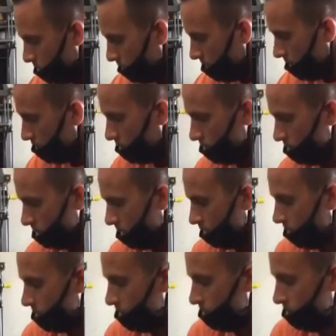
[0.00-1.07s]
So if the answer to
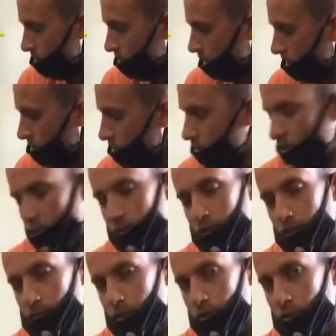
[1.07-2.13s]
that question is yes, you're going to
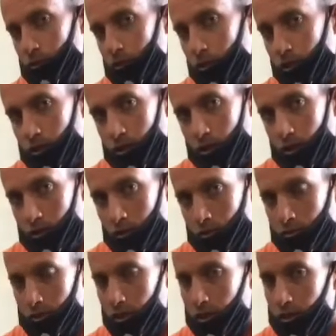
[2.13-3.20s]
think about doing
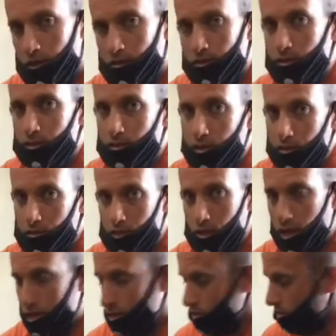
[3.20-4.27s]
nerve glides,
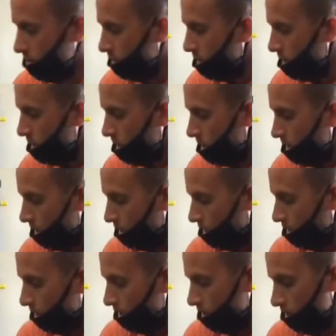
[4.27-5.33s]
self-traction,
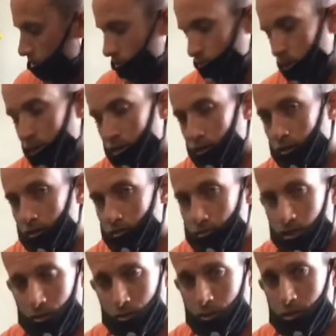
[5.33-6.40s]
and
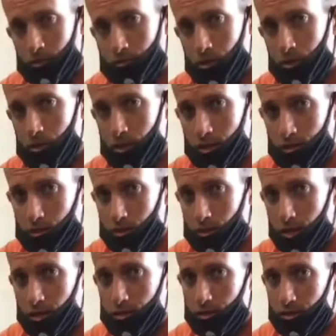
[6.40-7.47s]
spinal range of motion
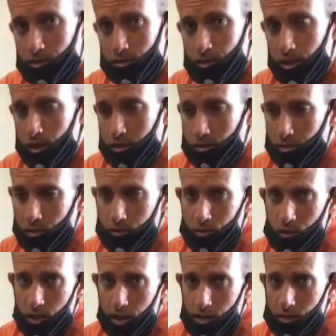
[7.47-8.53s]
exercises.
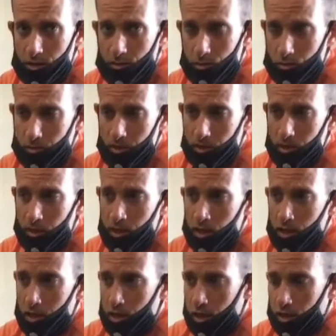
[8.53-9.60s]
Self-traction would be
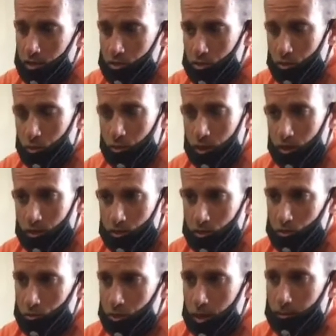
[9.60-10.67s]
just a way
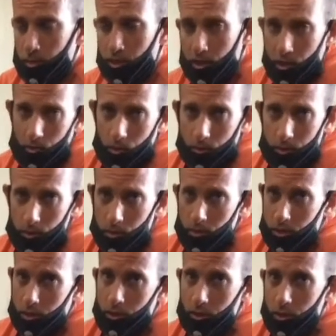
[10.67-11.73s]
to replicate what we do in
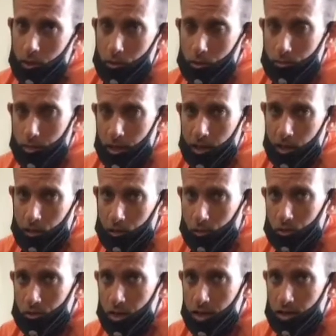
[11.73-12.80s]
the clinic with
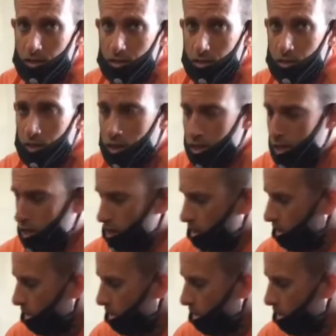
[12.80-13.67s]
mechanical traction.